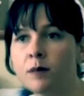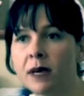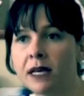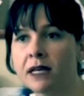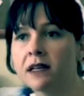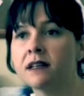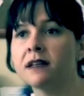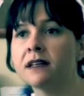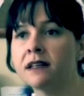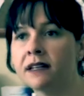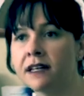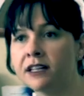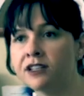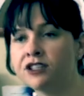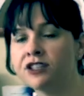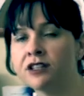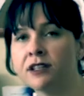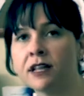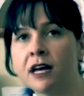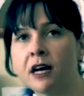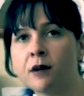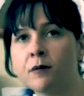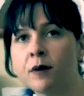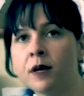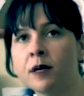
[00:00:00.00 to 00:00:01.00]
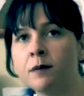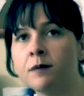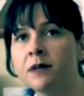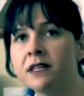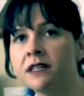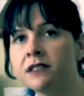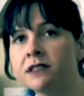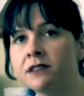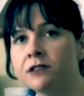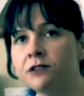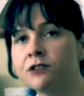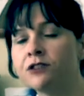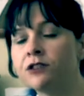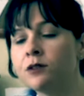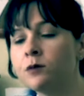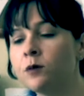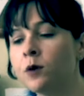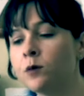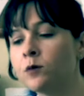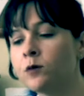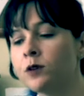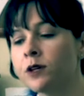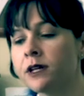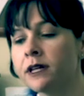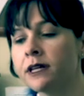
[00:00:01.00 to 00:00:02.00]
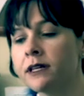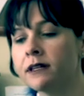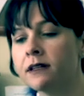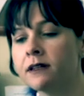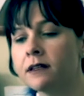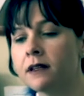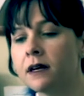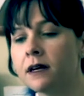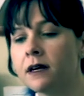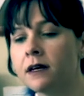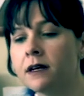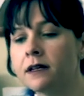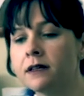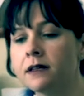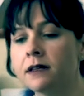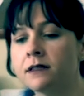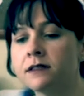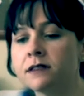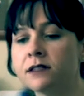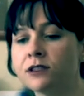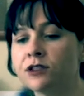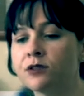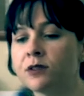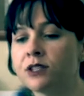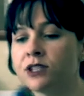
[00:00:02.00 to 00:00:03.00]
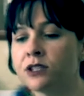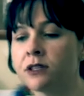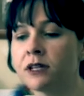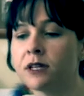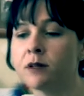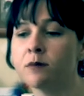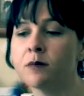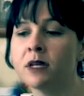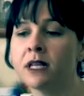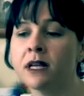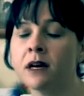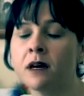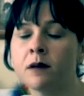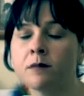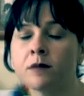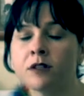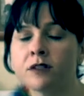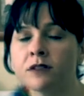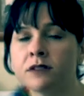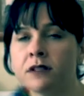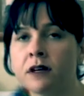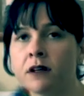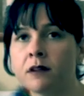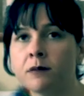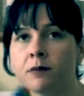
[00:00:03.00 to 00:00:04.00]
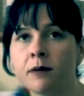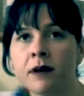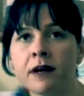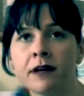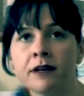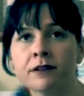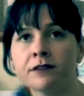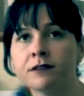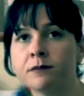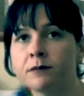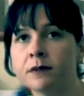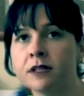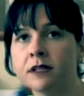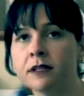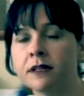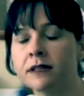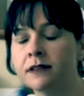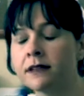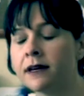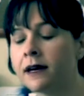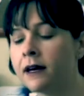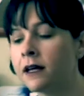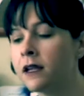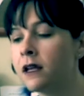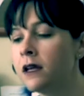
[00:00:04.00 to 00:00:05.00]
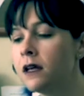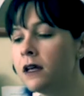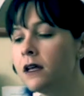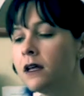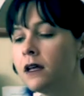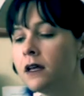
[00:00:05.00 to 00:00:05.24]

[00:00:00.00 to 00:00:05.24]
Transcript: make a connection that way, because usually when we're in a, a situation like Meetup or South by or something like that,